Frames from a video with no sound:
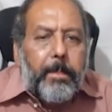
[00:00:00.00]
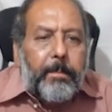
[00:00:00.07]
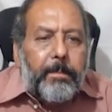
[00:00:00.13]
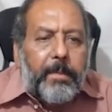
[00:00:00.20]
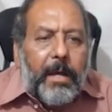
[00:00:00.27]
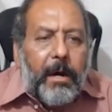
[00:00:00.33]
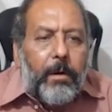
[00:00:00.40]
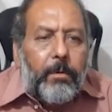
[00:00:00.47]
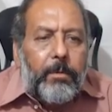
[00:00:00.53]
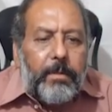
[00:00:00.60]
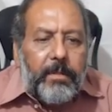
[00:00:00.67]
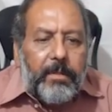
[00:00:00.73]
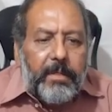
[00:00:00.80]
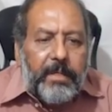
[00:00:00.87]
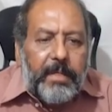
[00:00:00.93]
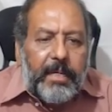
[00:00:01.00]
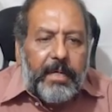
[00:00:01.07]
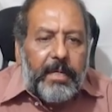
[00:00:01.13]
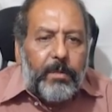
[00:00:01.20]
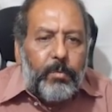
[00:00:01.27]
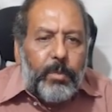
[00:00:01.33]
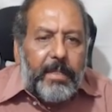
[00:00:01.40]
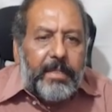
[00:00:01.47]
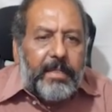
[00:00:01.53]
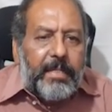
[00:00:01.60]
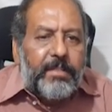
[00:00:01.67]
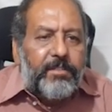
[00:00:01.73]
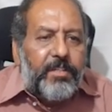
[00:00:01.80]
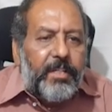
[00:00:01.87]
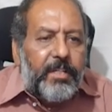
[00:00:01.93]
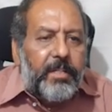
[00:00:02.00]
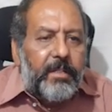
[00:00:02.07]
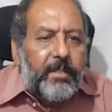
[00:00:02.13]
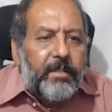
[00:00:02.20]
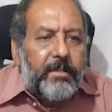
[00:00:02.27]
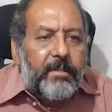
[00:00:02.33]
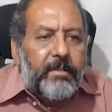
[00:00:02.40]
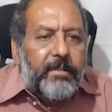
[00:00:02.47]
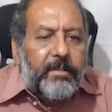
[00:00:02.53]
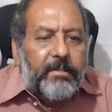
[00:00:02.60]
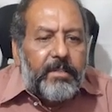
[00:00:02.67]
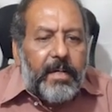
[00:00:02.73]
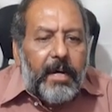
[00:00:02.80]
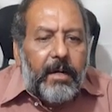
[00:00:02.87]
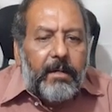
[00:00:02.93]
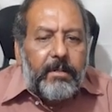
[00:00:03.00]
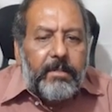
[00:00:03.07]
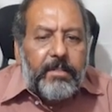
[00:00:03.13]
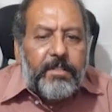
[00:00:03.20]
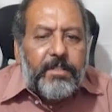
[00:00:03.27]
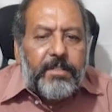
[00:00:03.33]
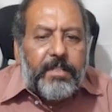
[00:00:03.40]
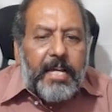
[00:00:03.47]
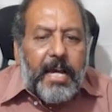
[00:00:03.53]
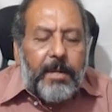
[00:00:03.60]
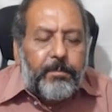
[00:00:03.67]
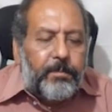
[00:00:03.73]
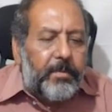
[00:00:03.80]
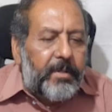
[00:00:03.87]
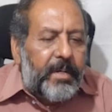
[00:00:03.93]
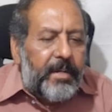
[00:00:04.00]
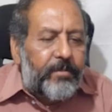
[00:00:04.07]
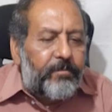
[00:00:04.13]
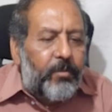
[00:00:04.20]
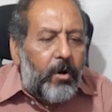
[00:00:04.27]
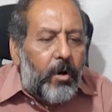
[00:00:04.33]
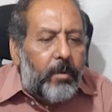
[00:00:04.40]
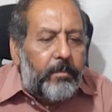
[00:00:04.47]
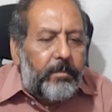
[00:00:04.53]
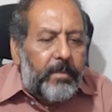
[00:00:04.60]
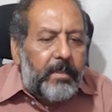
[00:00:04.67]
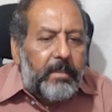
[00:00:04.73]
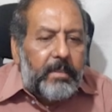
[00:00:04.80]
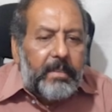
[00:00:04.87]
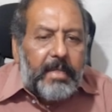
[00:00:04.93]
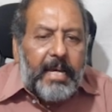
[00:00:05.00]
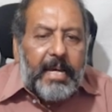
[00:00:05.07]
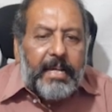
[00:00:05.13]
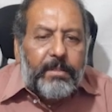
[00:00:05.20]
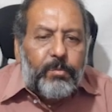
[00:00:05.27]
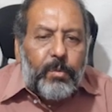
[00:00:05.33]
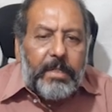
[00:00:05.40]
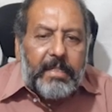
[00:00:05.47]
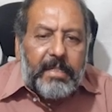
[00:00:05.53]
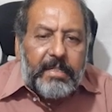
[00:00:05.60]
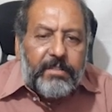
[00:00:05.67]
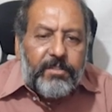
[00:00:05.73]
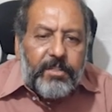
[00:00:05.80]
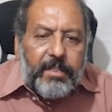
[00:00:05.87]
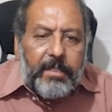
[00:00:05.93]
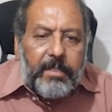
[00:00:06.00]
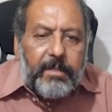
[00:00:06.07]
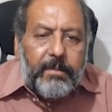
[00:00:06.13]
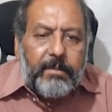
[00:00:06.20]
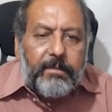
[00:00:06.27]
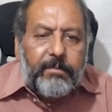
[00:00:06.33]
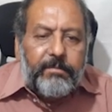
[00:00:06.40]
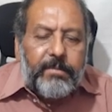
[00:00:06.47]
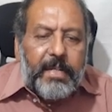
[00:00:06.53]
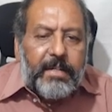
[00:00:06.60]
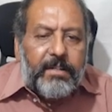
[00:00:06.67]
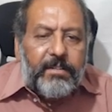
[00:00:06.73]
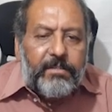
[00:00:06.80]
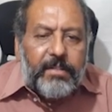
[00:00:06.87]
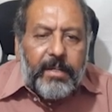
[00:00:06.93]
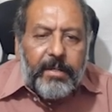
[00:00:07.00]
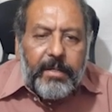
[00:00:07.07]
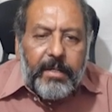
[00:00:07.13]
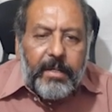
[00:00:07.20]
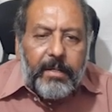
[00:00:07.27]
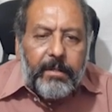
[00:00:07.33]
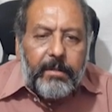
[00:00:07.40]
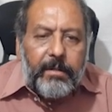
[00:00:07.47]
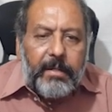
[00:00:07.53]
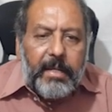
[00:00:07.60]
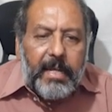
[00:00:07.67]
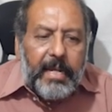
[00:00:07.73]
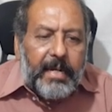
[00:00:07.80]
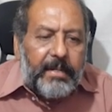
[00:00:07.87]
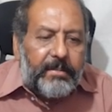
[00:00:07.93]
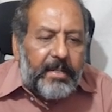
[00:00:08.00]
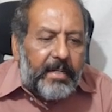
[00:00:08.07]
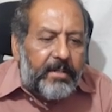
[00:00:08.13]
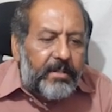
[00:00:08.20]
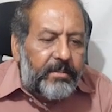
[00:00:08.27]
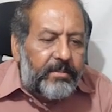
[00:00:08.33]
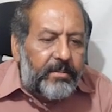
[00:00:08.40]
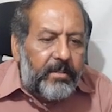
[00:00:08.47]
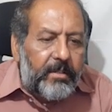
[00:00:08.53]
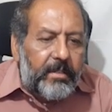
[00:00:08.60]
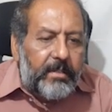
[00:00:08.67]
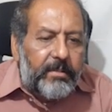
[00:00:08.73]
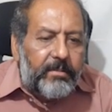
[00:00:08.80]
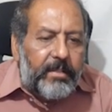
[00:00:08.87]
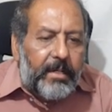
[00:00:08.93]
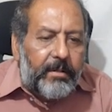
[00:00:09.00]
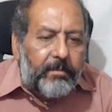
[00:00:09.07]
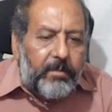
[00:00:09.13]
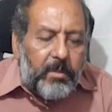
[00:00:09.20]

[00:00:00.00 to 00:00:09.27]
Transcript: Now here one can see the scalp ring form, as one can see that is the hair, and that is the